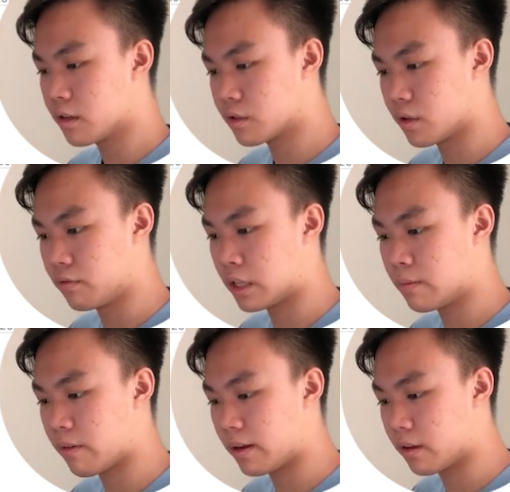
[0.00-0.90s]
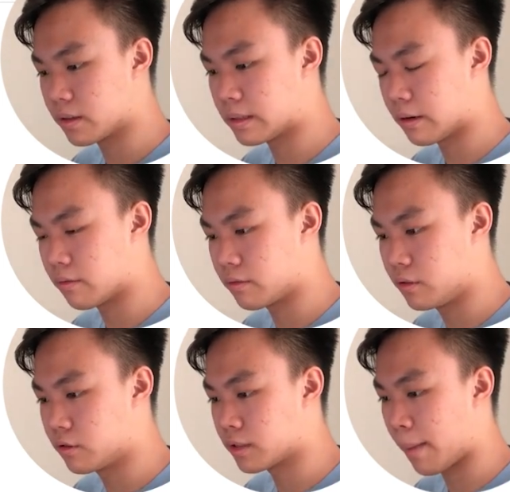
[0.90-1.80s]
So if you keep finding yourself,
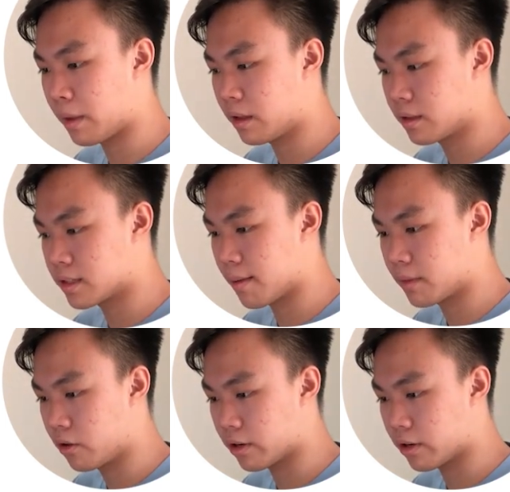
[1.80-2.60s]
typing in the same thing,